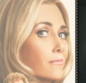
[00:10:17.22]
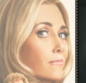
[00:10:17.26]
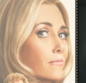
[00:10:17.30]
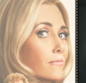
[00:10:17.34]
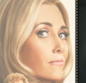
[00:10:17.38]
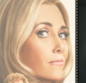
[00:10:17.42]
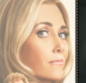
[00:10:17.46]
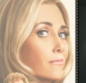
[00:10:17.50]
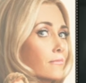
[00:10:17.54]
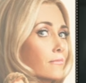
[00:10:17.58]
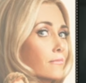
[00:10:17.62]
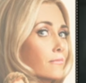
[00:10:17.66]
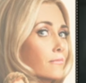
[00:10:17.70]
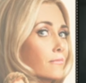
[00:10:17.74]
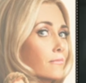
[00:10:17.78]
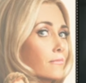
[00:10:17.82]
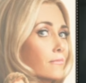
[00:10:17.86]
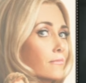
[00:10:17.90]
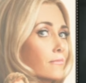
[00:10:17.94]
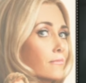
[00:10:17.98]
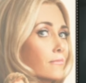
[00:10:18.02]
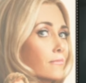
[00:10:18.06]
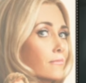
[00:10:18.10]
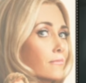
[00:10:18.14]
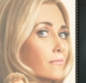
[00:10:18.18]

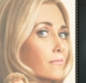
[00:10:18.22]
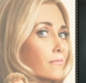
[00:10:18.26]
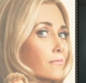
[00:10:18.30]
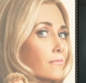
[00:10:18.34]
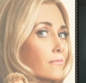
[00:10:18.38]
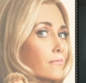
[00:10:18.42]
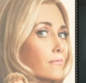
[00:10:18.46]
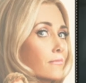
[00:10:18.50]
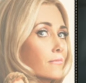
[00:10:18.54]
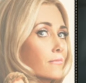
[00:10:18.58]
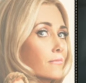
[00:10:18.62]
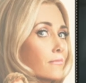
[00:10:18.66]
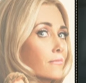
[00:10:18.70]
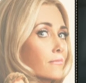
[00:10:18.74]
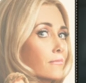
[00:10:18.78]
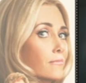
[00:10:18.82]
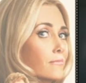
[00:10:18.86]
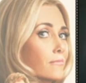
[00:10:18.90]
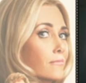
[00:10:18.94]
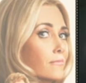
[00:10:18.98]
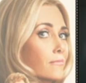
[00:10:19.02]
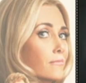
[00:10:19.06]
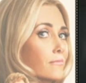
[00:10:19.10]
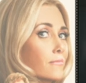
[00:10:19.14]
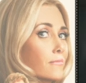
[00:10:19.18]

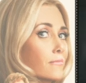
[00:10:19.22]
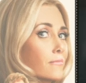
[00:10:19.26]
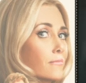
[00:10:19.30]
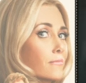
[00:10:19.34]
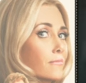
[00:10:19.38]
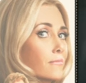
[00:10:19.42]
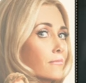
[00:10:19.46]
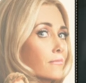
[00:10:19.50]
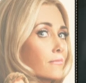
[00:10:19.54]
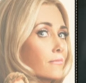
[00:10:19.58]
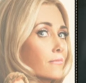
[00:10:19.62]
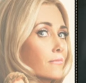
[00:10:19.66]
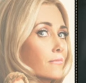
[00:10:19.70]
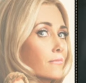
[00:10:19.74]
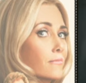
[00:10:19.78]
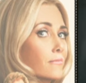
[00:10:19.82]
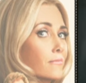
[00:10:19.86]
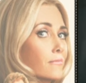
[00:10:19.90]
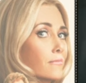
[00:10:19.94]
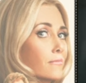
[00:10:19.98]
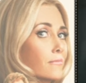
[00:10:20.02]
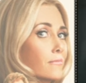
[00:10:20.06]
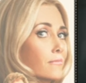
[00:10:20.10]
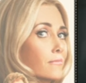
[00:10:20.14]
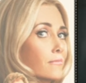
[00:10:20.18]

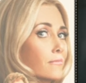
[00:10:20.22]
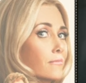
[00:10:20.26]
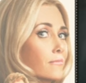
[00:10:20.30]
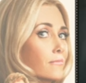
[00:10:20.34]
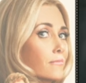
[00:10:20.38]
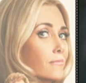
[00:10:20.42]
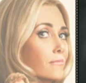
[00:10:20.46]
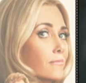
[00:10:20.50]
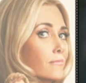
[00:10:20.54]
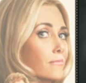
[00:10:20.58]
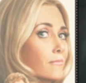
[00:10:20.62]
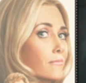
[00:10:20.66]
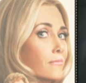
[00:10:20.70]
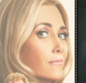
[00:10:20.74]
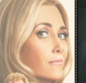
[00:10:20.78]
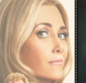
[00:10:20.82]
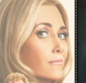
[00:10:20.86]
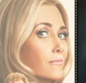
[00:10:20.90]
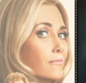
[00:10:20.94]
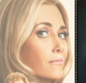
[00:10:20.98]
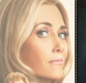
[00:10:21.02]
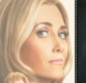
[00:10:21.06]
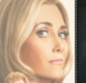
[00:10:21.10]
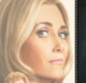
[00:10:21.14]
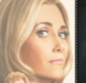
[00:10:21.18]

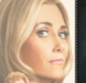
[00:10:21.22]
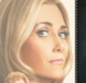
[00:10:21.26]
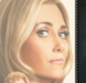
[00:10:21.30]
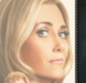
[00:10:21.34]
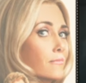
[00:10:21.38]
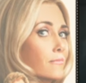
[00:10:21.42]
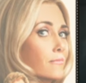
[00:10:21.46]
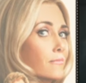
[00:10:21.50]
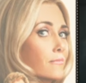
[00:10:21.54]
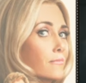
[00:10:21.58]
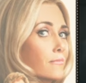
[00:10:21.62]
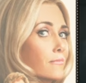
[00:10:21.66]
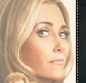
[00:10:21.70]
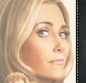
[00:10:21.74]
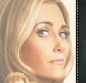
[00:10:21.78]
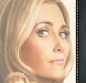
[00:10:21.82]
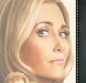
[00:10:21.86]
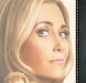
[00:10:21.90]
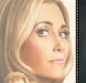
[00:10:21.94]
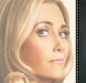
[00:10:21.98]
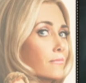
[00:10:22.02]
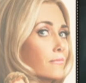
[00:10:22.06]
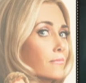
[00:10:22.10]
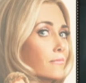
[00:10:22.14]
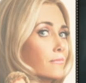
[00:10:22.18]

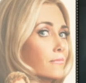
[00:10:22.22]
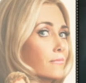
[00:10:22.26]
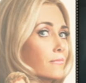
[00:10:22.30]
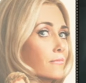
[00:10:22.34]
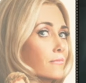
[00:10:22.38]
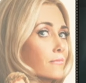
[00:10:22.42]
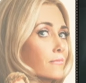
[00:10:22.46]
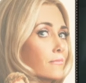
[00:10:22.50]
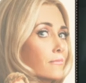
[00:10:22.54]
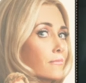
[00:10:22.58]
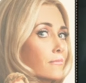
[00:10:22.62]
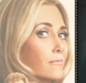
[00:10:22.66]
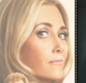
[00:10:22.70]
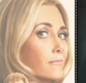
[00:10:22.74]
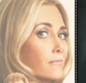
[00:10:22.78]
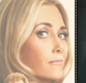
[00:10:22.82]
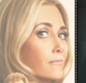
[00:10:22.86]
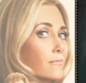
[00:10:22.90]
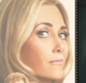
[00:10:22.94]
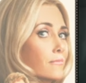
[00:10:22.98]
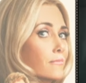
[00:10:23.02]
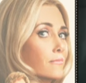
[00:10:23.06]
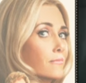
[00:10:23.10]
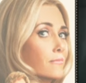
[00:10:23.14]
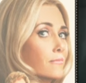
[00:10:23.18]

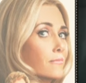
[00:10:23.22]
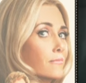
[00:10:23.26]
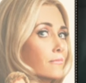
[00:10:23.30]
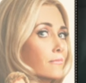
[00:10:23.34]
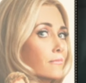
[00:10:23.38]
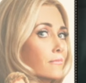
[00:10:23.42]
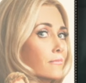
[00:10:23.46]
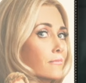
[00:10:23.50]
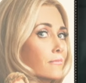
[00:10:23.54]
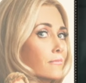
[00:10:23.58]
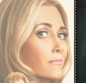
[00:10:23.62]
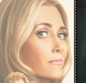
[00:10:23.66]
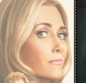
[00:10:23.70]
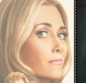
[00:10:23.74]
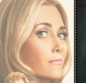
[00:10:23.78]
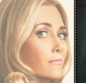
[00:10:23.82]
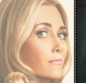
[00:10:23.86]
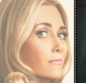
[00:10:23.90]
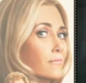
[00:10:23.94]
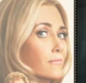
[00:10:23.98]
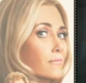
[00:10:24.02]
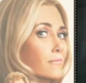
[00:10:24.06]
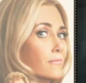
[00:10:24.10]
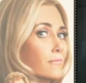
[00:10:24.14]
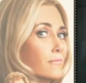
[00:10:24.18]

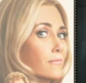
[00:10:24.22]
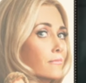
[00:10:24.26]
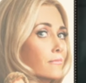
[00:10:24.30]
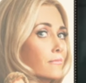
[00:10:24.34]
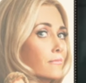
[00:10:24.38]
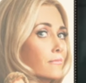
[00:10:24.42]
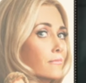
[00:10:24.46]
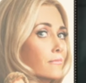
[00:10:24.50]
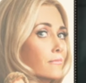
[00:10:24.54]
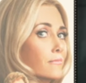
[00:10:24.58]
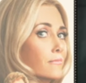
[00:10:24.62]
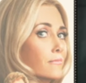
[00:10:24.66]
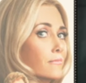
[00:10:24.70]
This person isn't speaking.